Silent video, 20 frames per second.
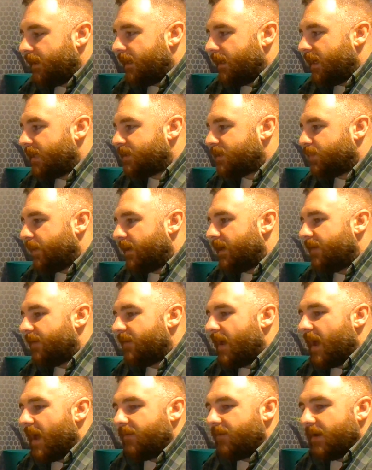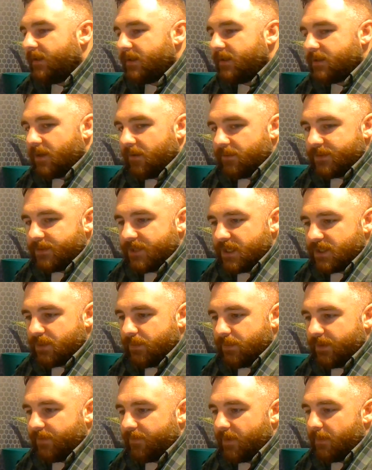it's weird. I've had this conversation
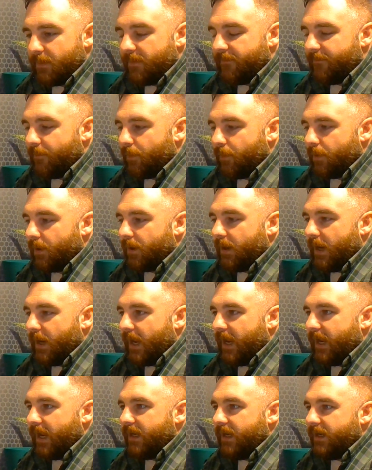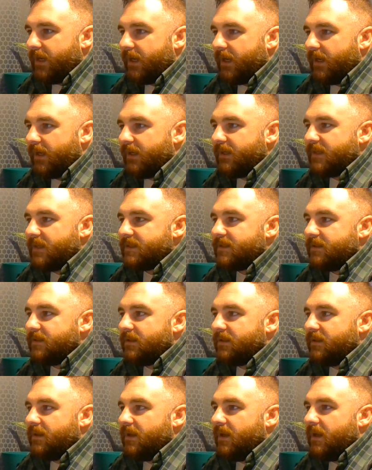with a friend before. He doesn't.
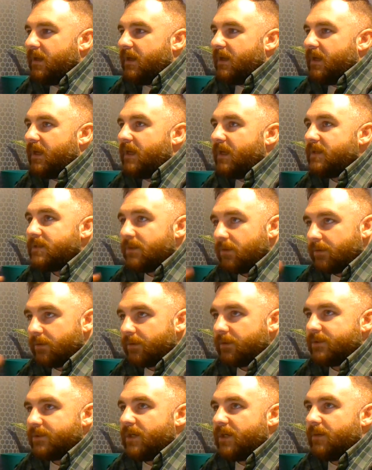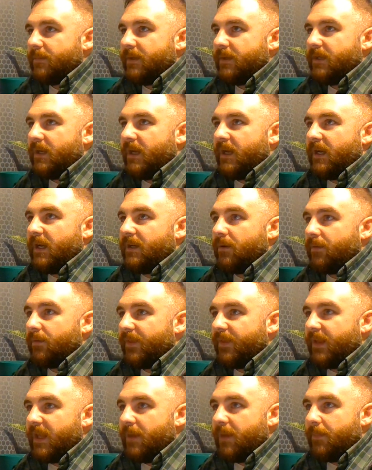He's an older gentleman, and I don't
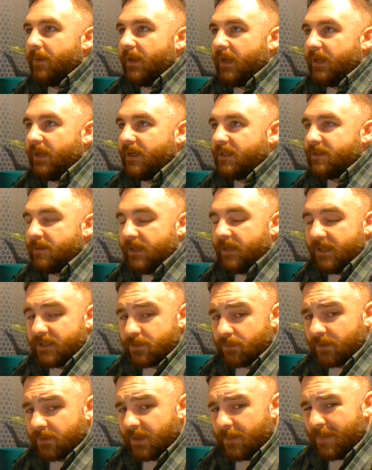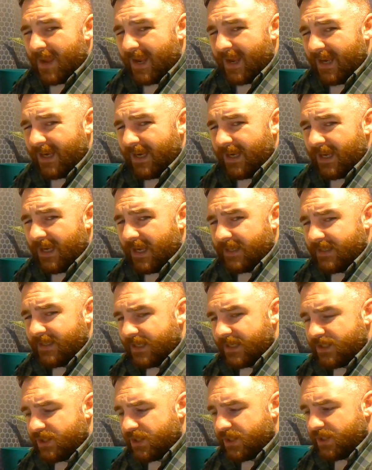think he doesn't really pay
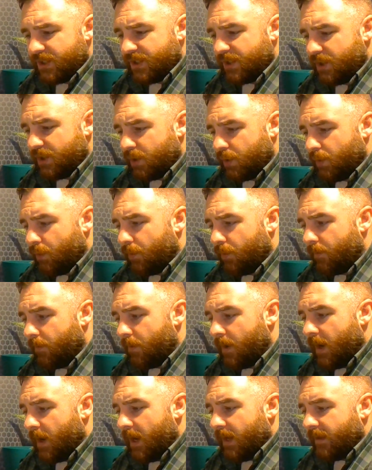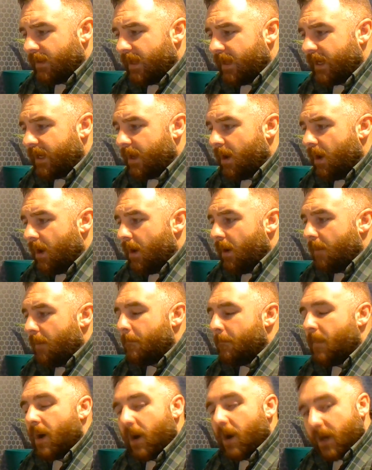attention to like
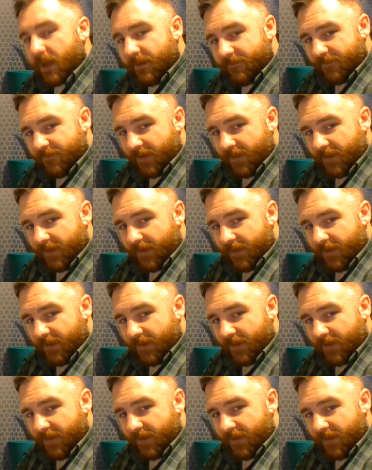market